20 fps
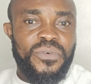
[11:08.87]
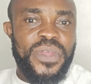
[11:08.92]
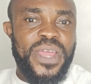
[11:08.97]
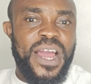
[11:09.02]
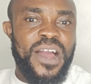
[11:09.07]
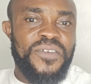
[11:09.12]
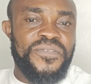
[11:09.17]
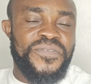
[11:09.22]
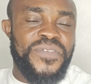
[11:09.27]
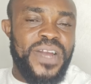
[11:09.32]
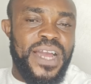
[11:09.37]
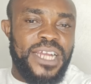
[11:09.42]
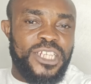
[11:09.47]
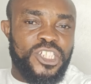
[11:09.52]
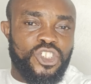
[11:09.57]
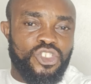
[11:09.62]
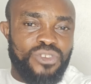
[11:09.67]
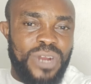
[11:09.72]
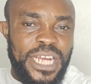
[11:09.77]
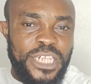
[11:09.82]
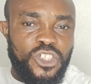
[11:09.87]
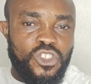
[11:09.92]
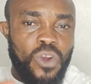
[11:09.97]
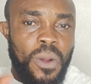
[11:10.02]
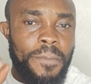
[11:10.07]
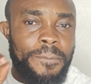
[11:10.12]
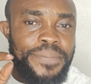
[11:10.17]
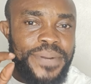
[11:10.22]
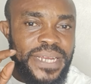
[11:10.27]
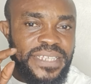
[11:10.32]
We have
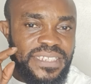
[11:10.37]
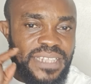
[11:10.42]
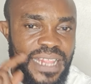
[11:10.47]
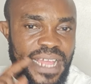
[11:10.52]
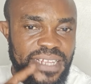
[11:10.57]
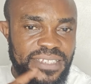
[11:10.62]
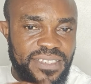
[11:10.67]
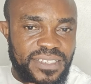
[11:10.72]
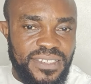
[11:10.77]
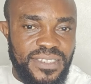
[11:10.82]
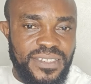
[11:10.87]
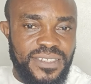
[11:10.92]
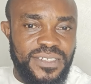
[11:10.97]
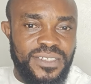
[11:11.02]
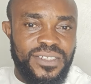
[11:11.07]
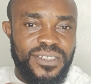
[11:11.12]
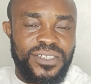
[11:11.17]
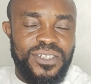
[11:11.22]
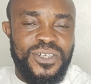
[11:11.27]
attraction bracelets.